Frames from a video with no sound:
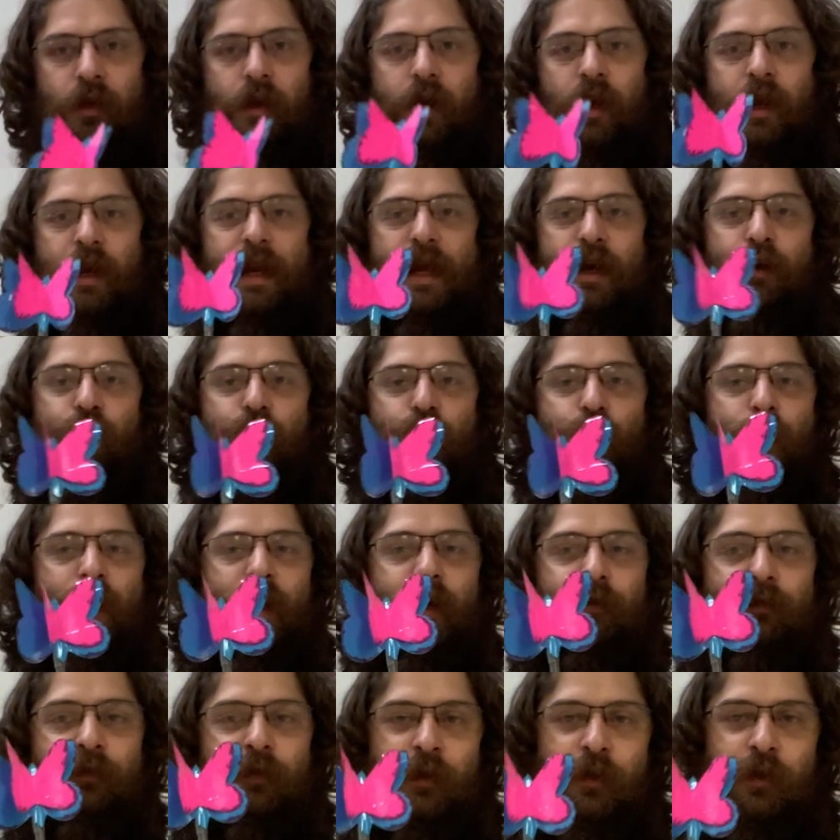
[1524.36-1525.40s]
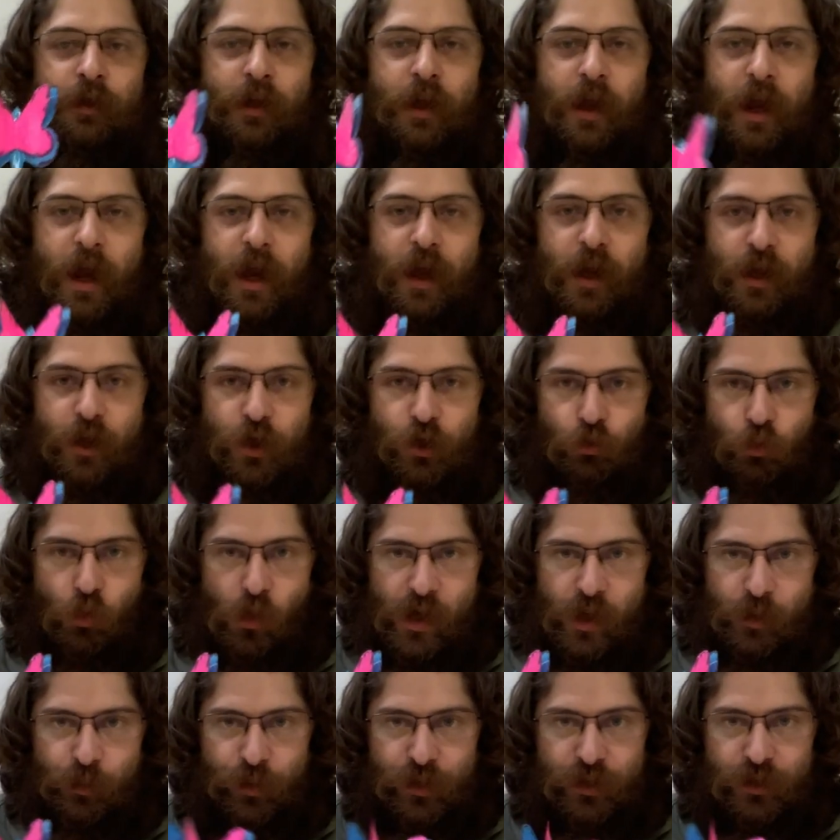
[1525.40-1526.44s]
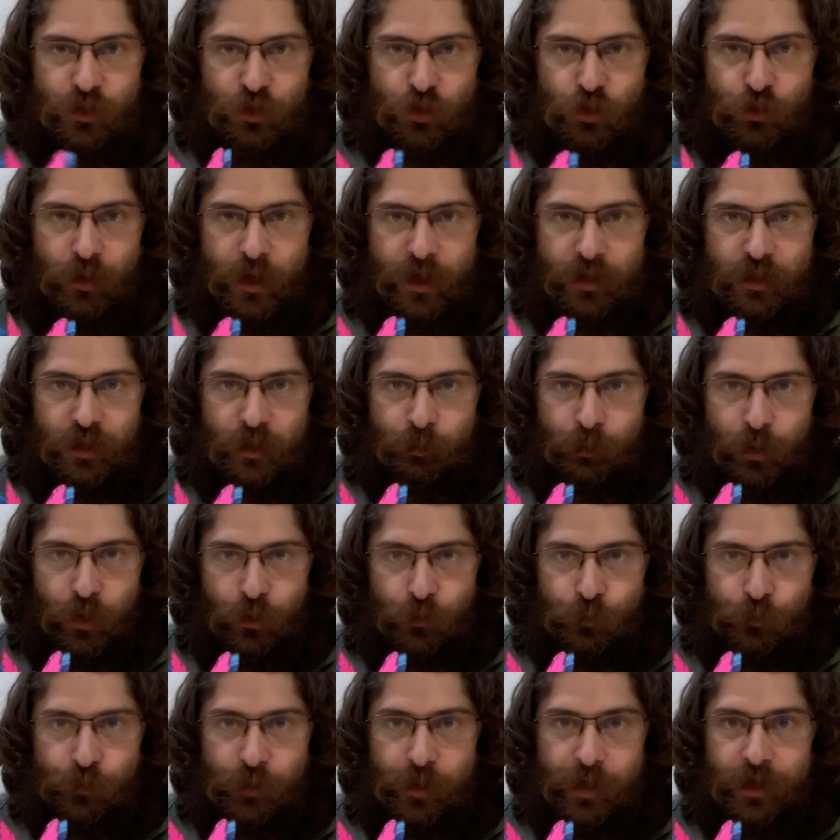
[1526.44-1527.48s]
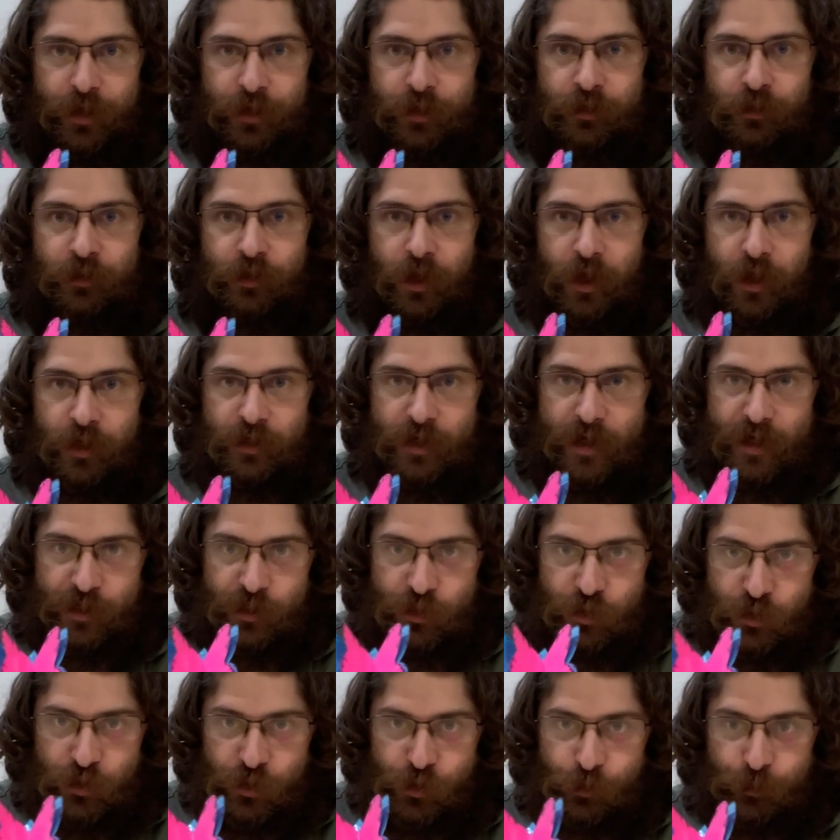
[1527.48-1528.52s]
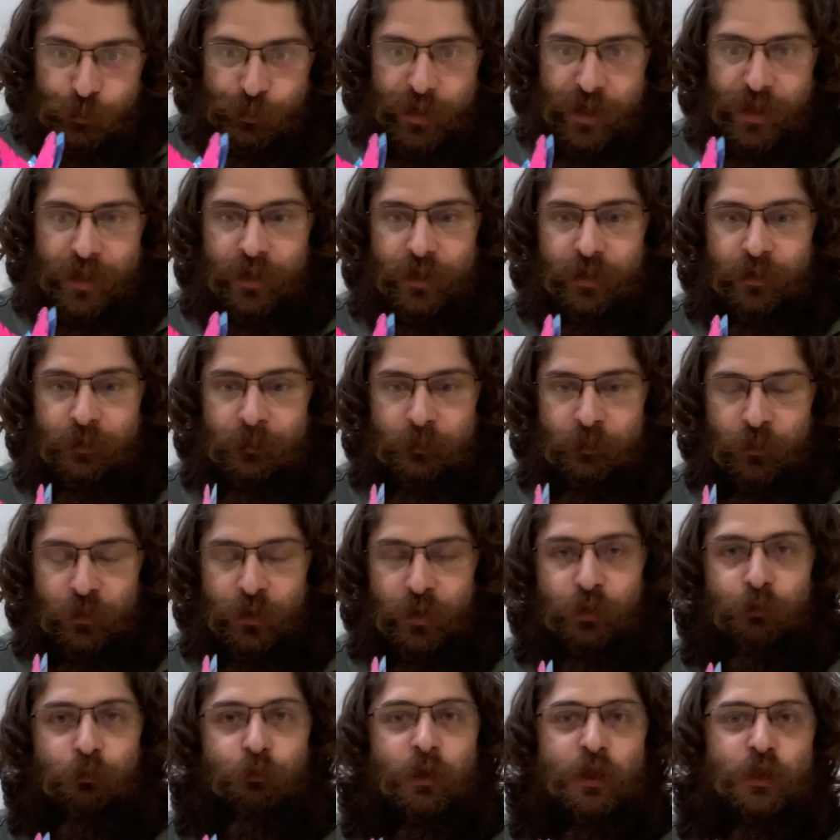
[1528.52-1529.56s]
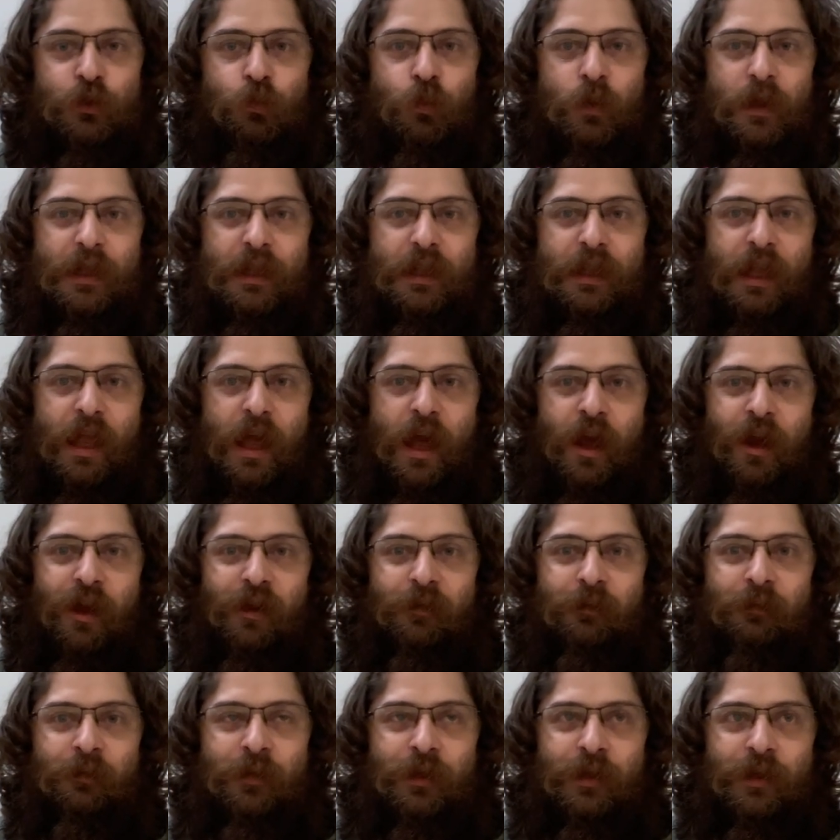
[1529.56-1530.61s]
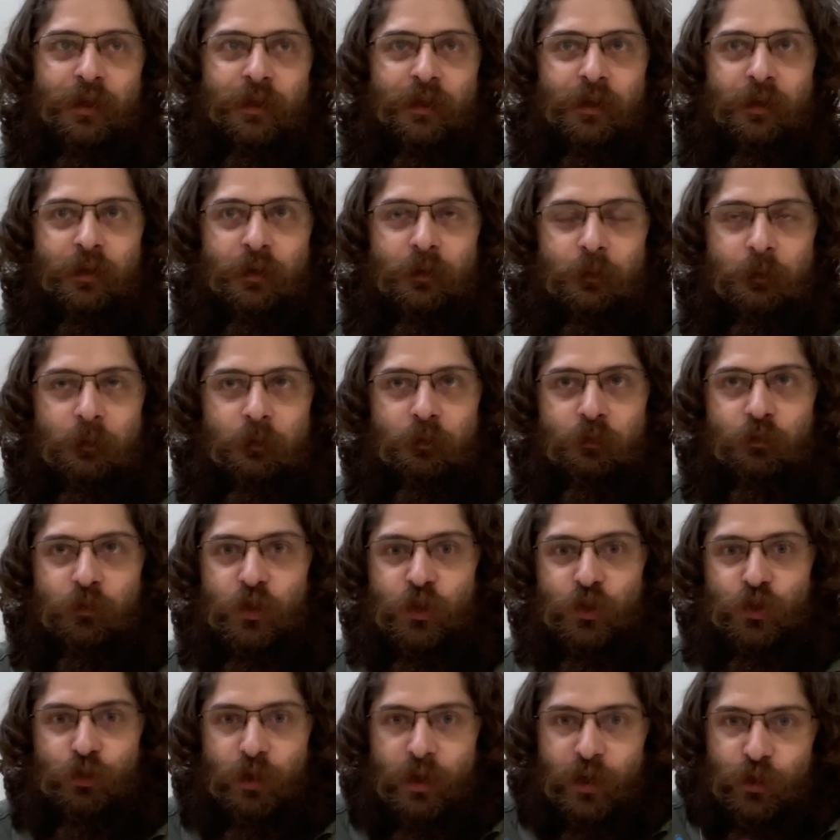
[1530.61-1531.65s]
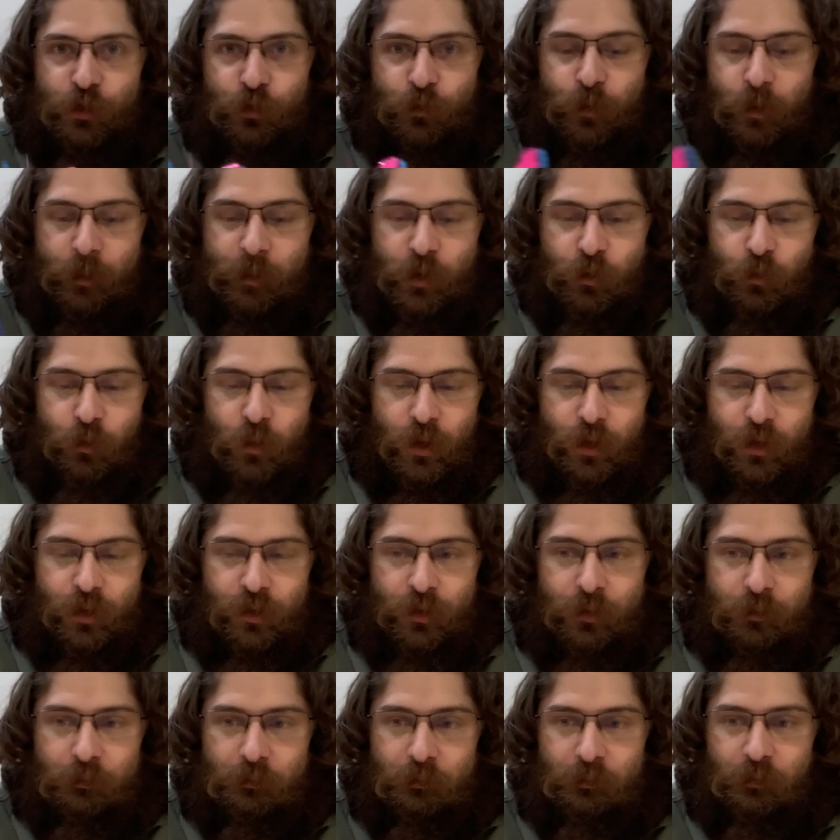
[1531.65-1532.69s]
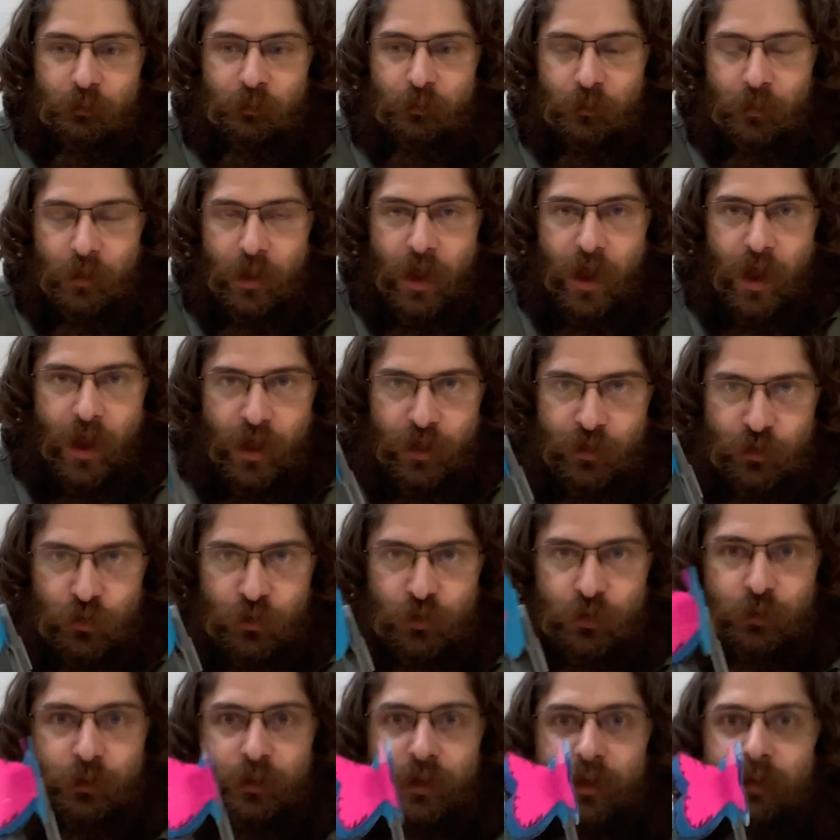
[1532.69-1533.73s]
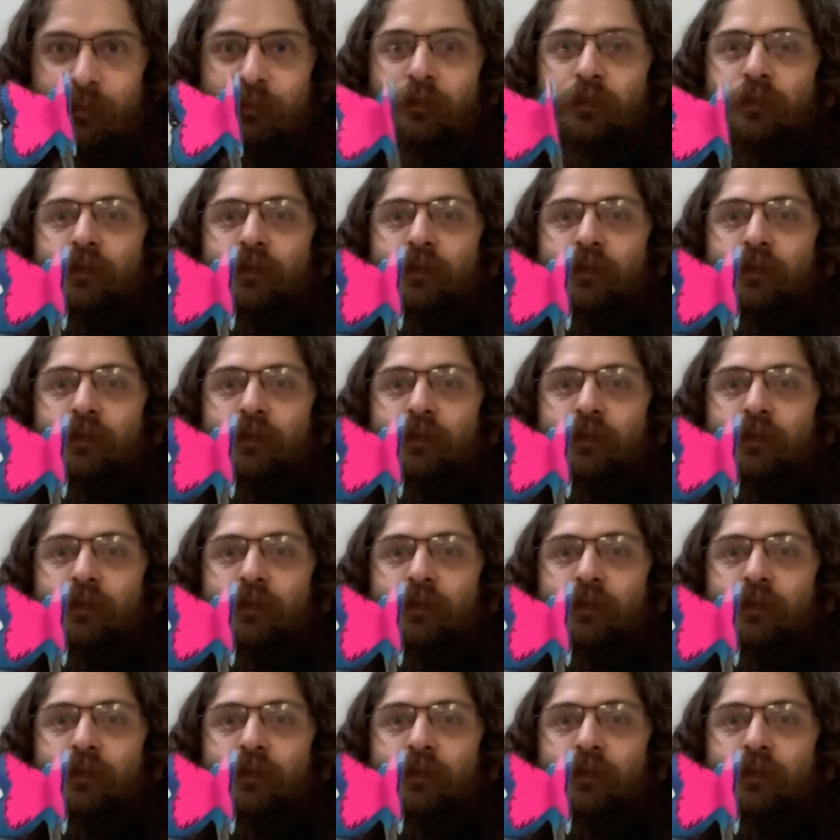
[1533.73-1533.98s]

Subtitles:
And now you have an incredibly distracting butterfly attached to your pin, which will distract you from your work as you're doing it.